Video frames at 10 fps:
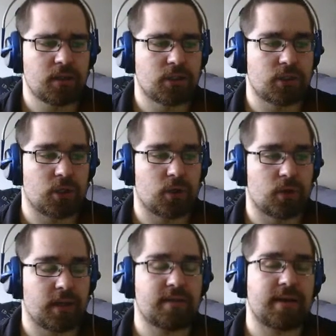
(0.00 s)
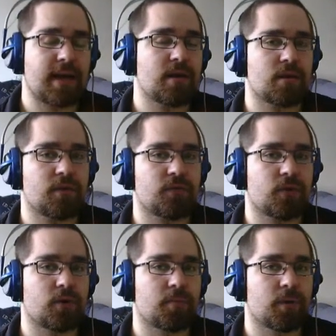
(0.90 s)
So in the end of
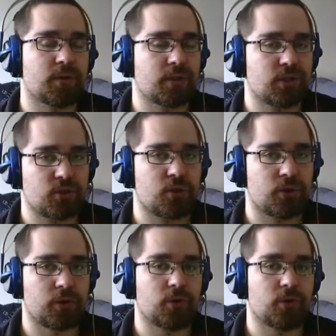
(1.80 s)
your opponent's turn,